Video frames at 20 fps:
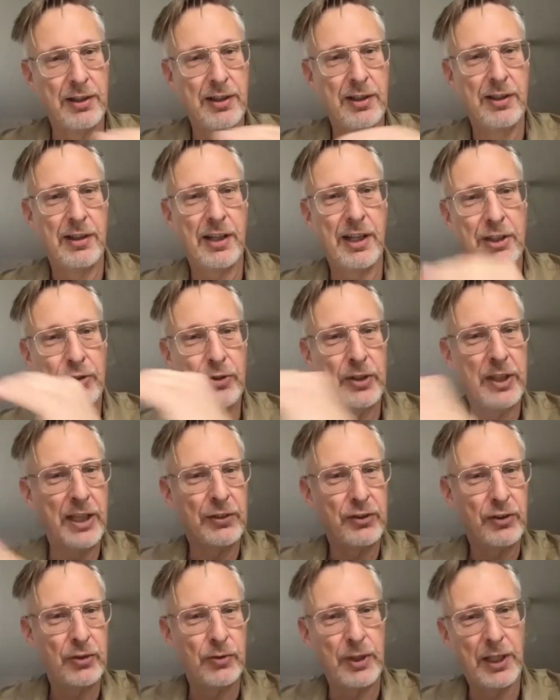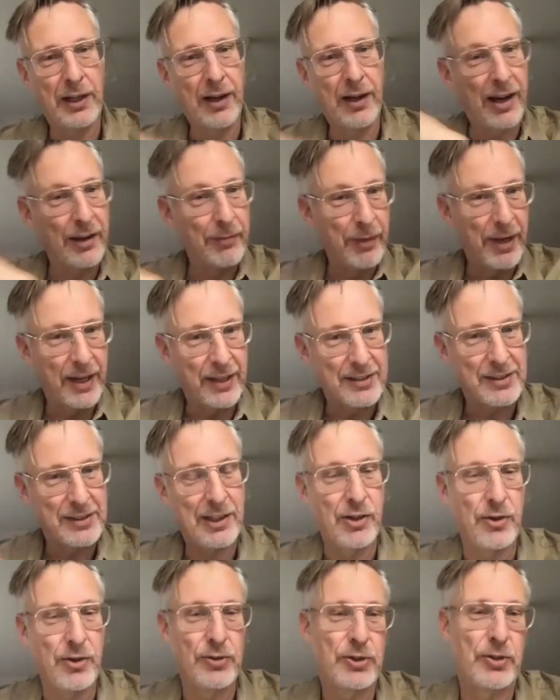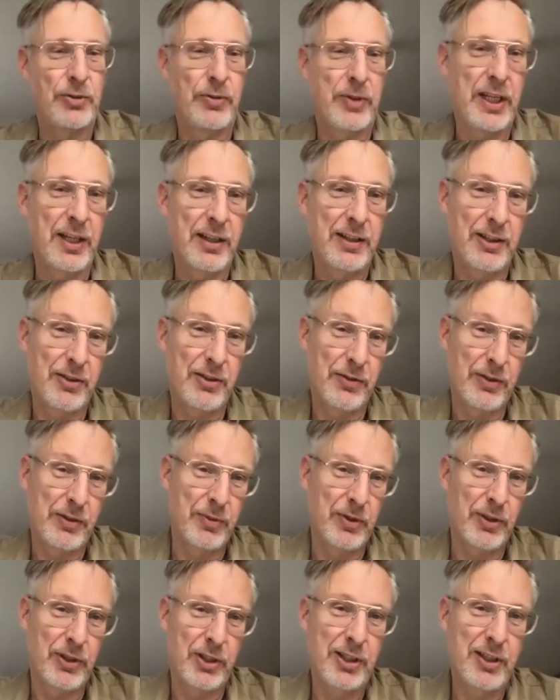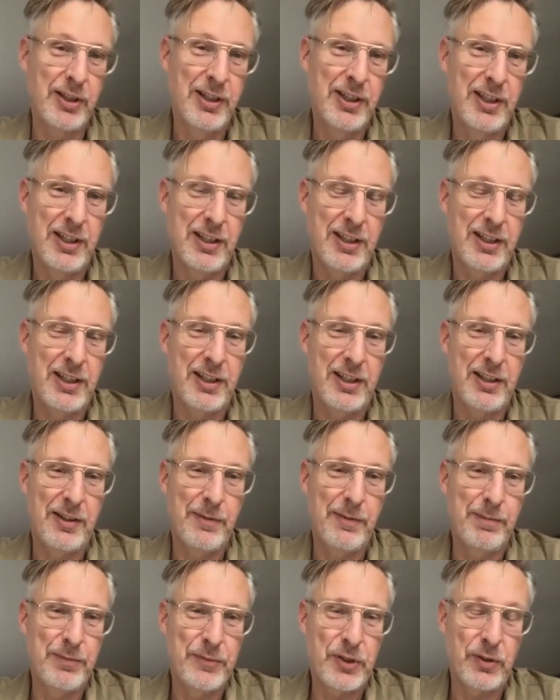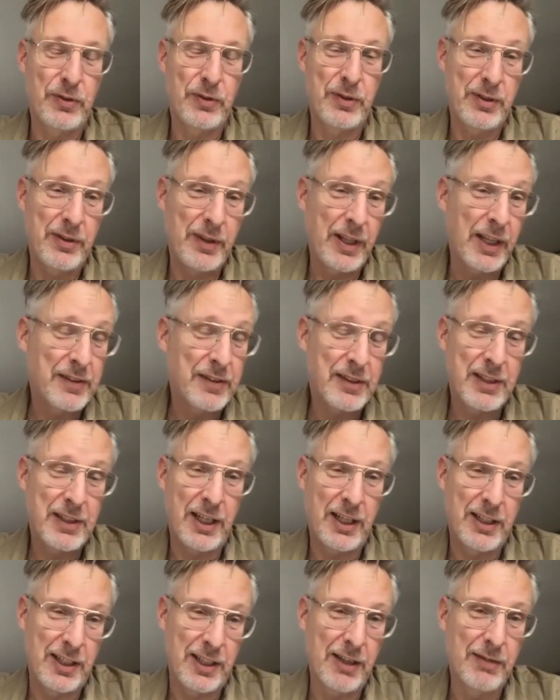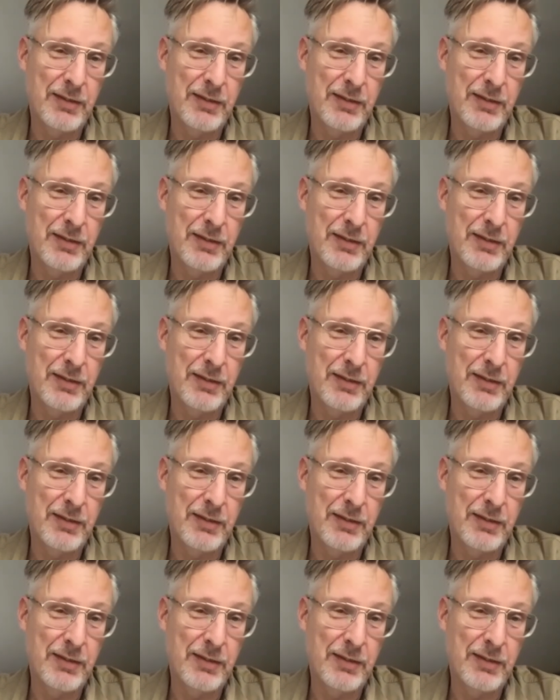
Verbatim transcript: and you get to a climax close to the end of the book. Um, so that's the idea.